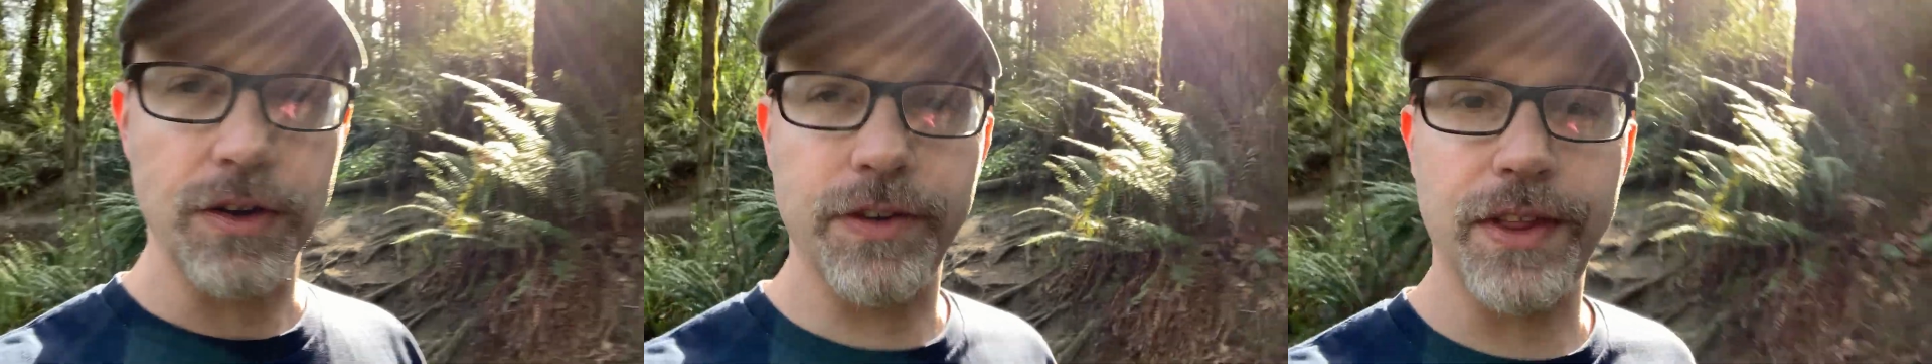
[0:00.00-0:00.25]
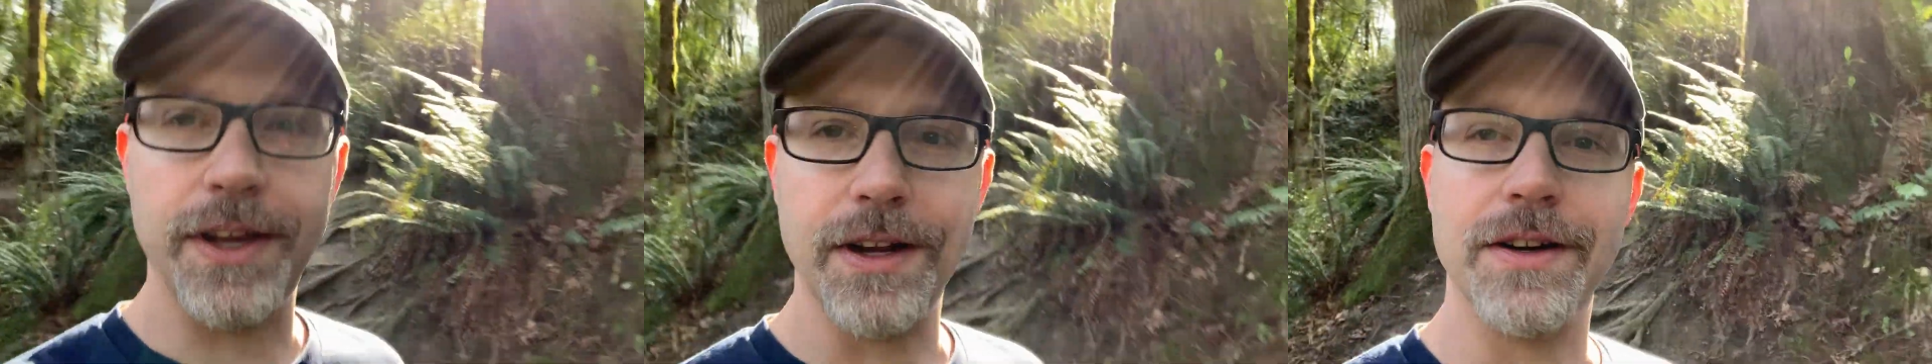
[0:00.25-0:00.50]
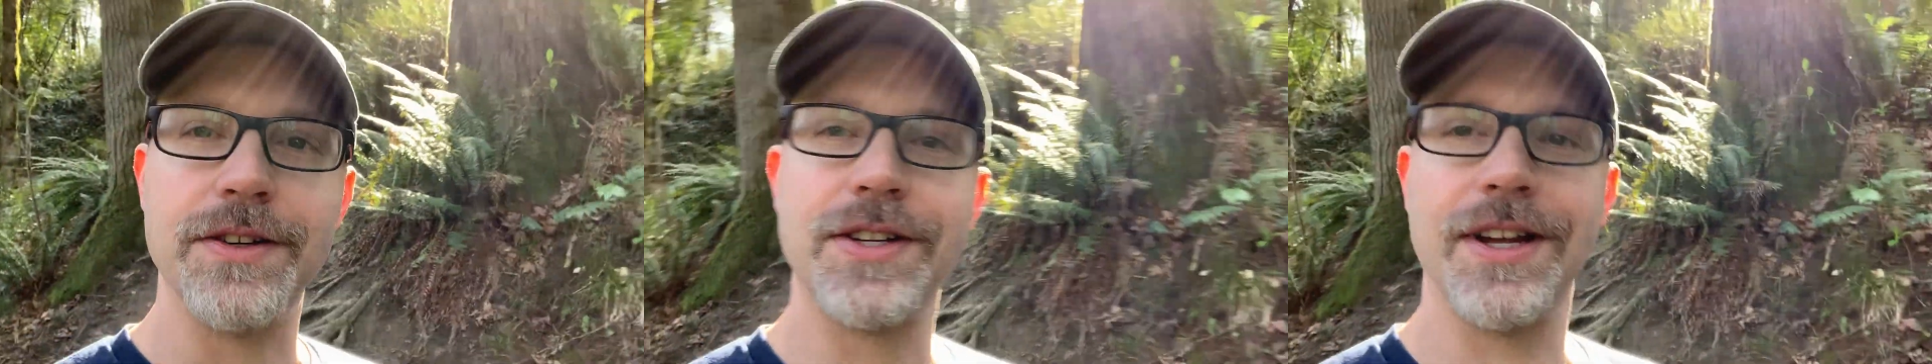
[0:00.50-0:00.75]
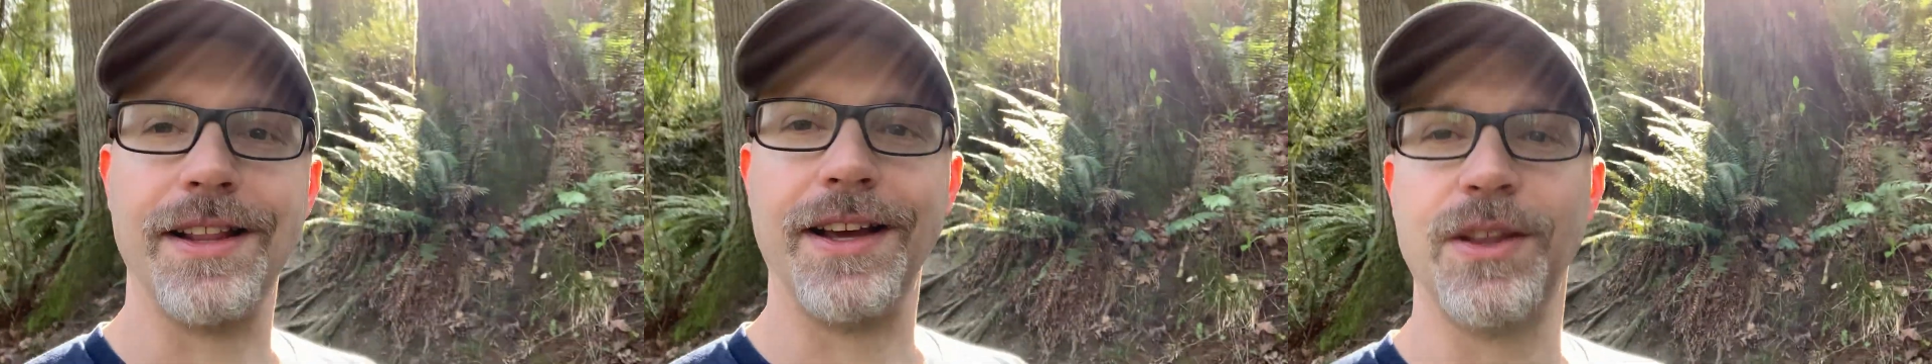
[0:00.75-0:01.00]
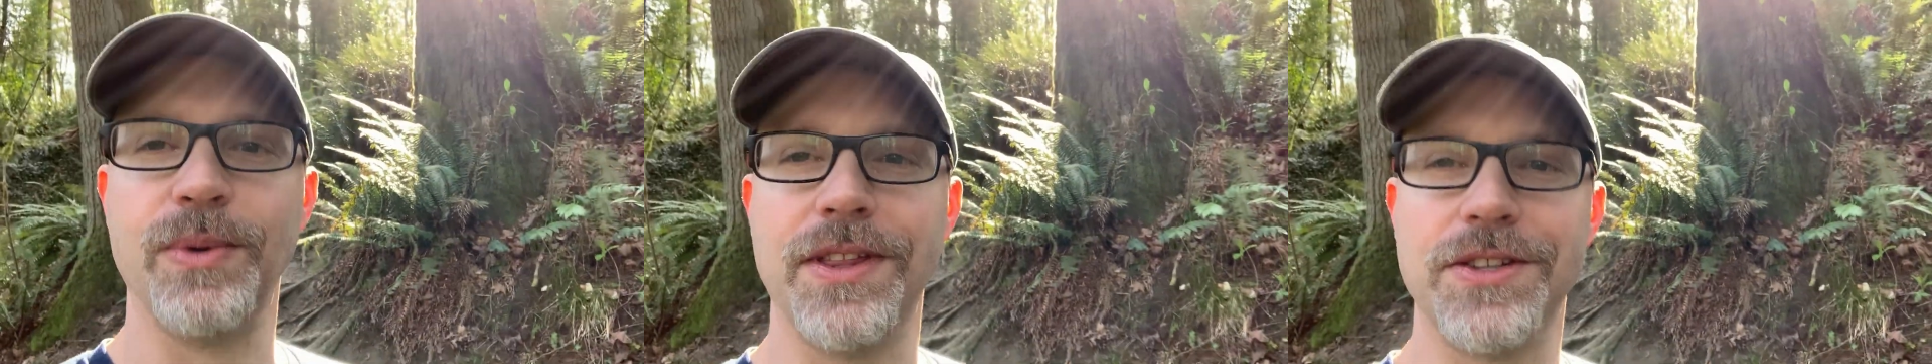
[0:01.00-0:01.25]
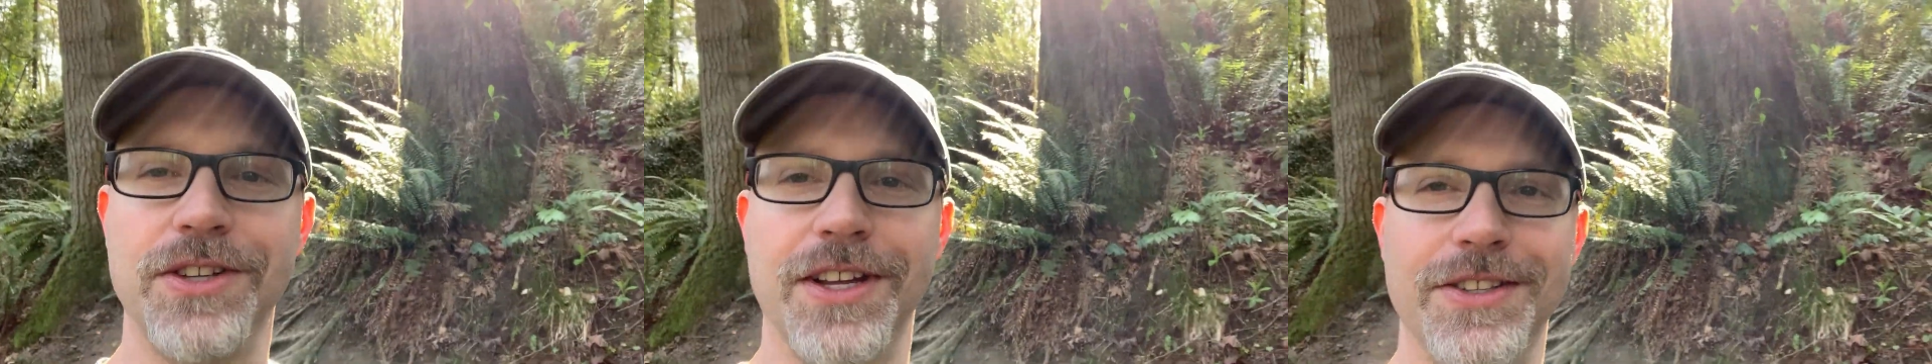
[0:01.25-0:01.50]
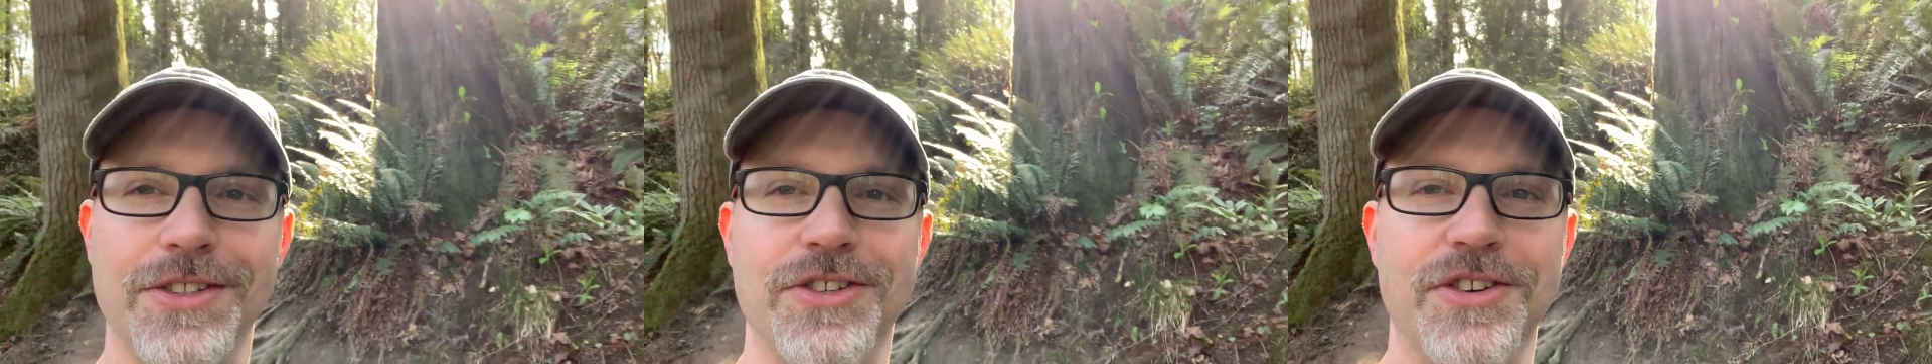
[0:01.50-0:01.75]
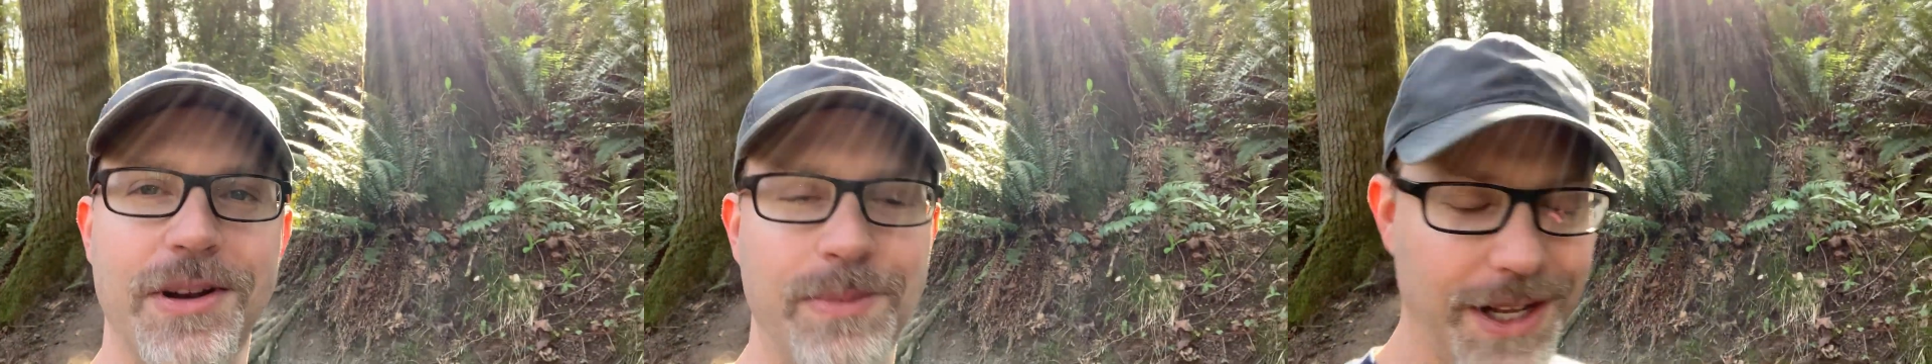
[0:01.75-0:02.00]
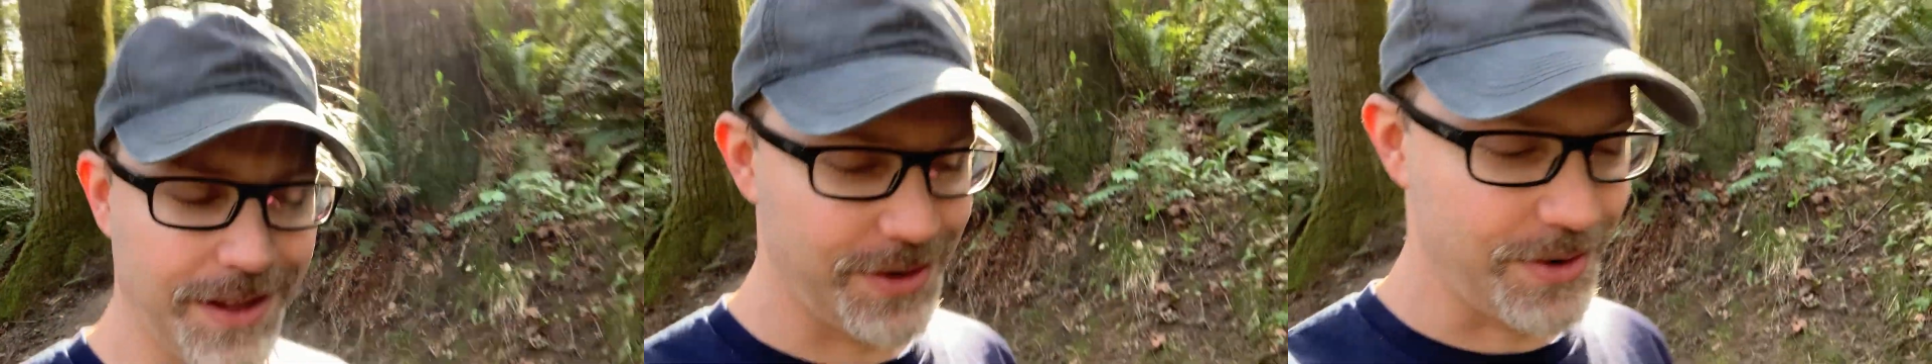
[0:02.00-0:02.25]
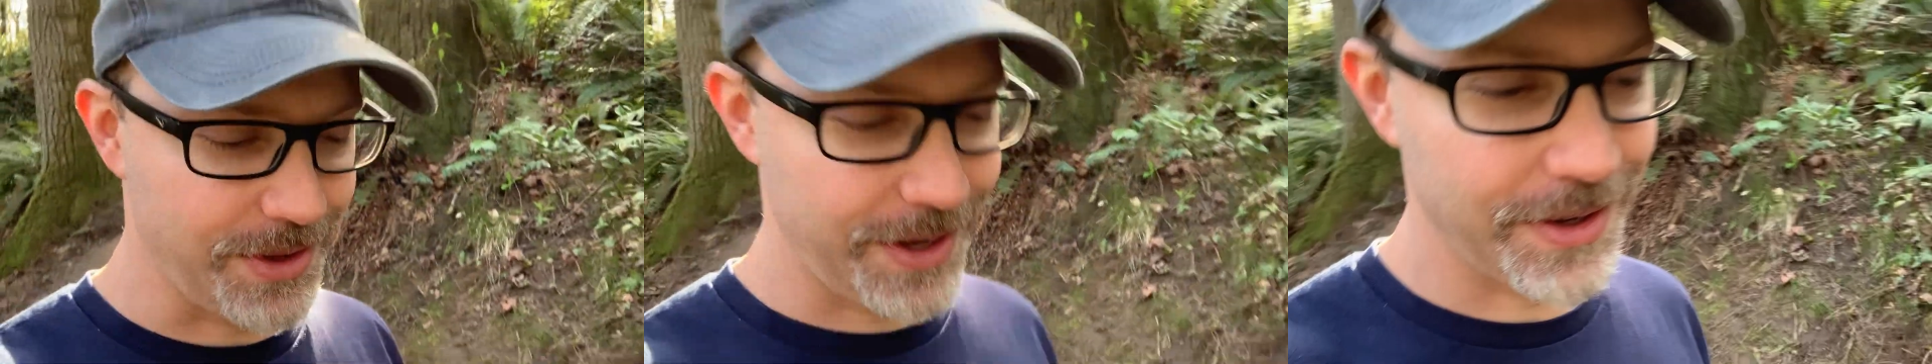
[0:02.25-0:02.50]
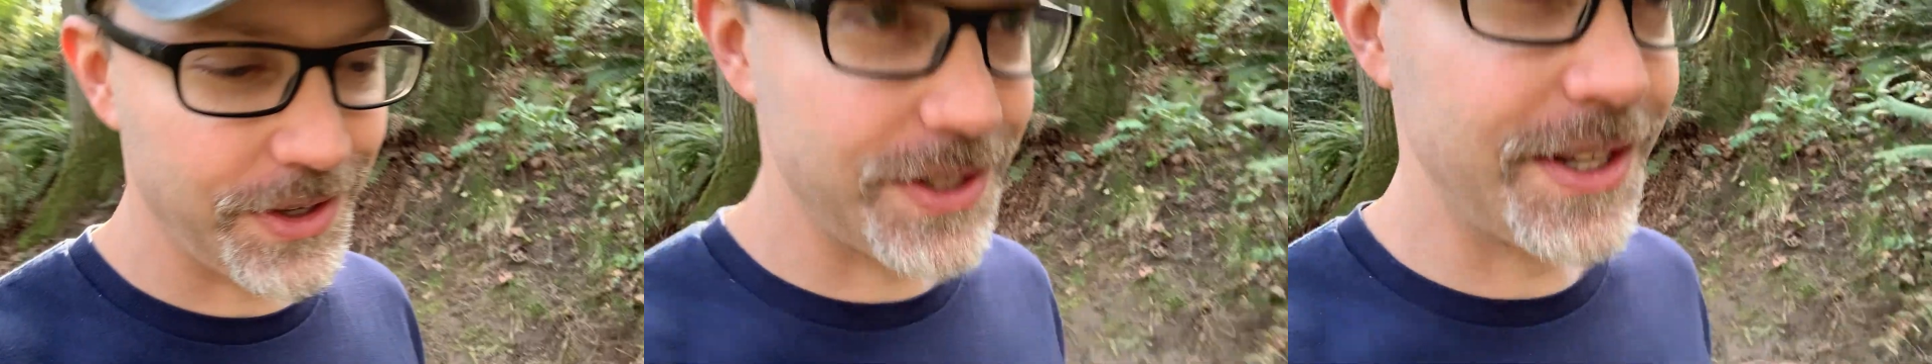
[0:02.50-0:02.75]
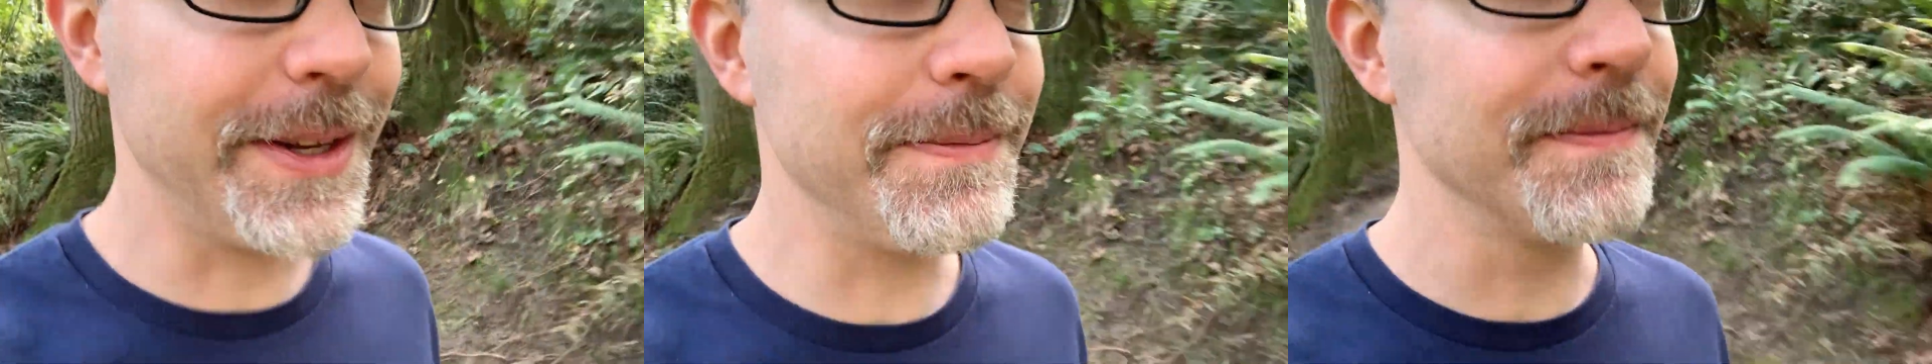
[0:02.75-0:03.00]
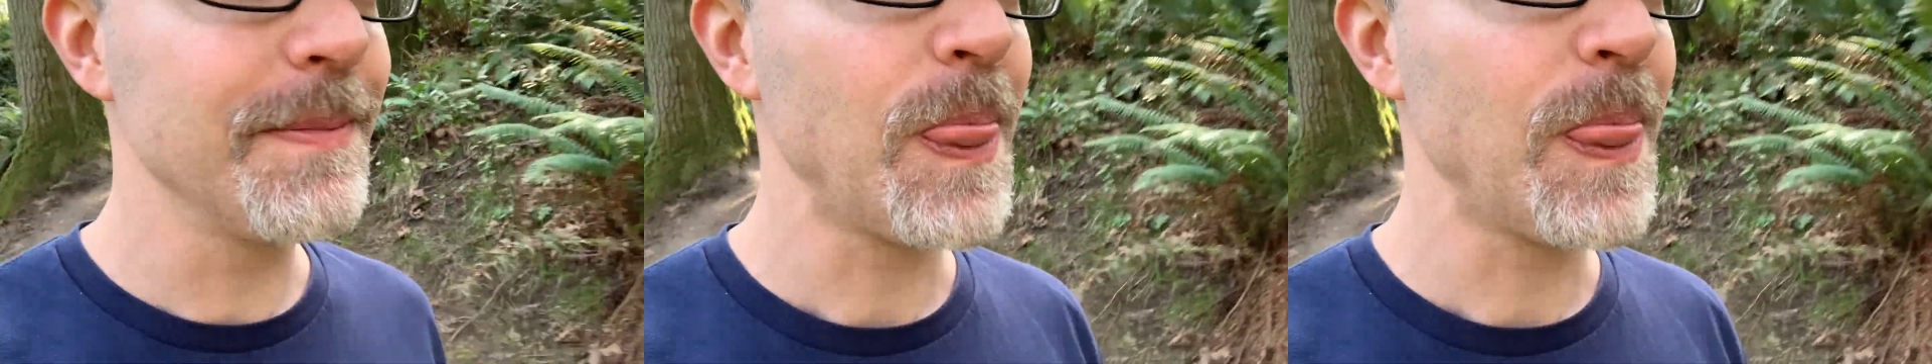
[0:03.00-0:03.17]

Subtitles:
over the years. I like the way the sun's streaming through there just then.